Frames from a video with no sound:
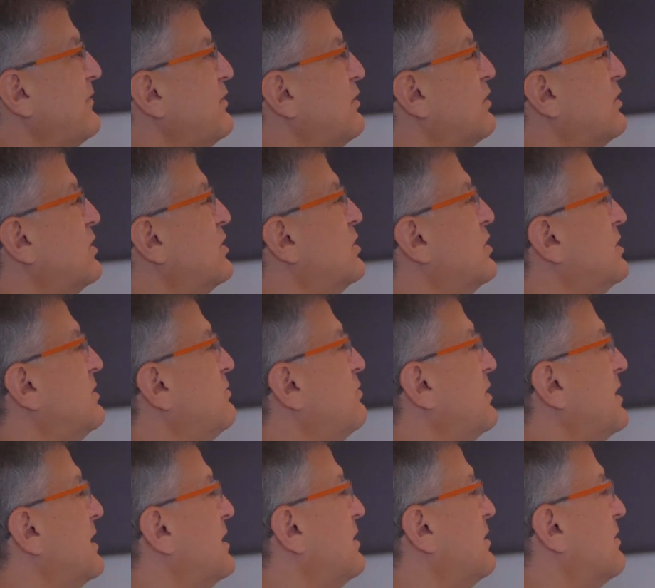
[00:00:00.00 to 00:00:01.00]
you're good
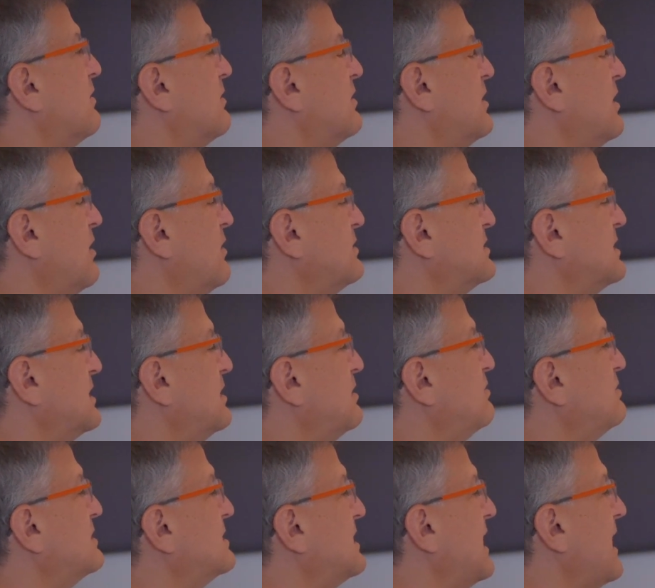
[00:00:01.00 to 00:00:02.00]
with your notes
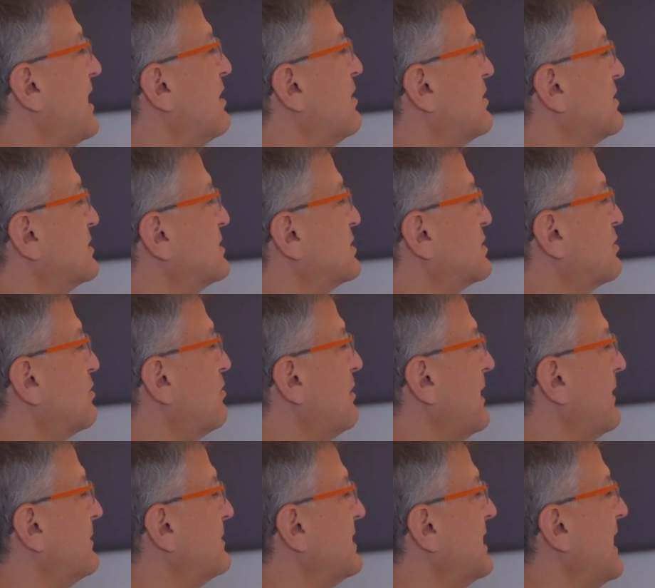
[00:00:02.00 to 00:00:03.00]
and you stay on
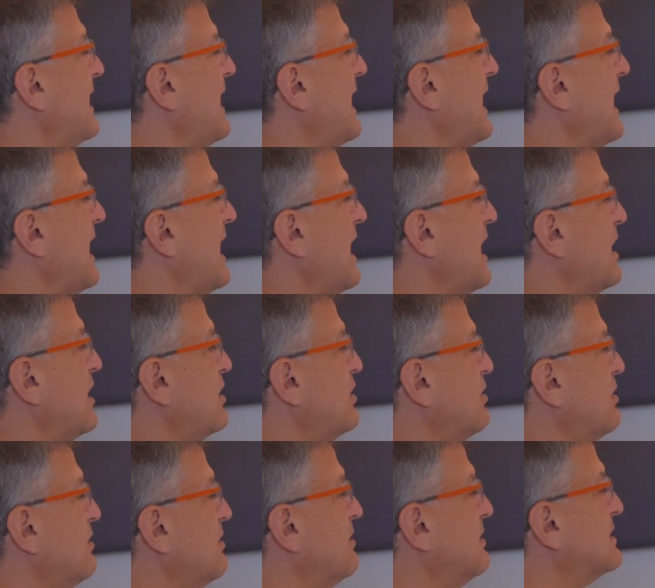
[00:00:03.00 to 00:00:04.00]
script,
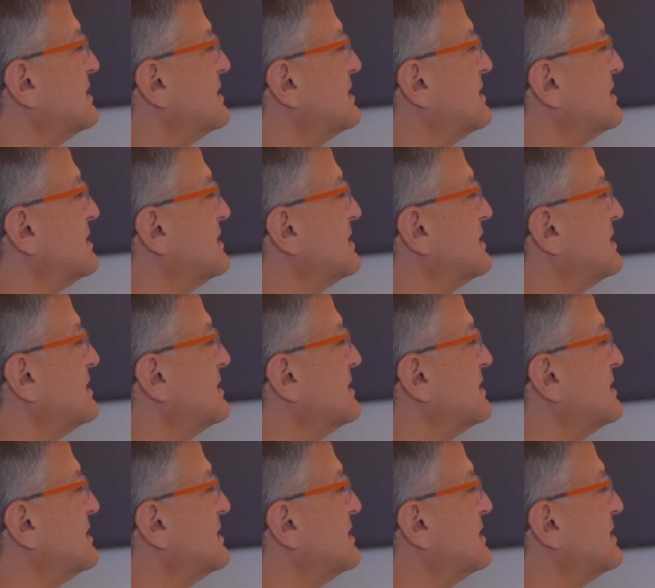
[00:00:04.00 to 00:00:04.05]
your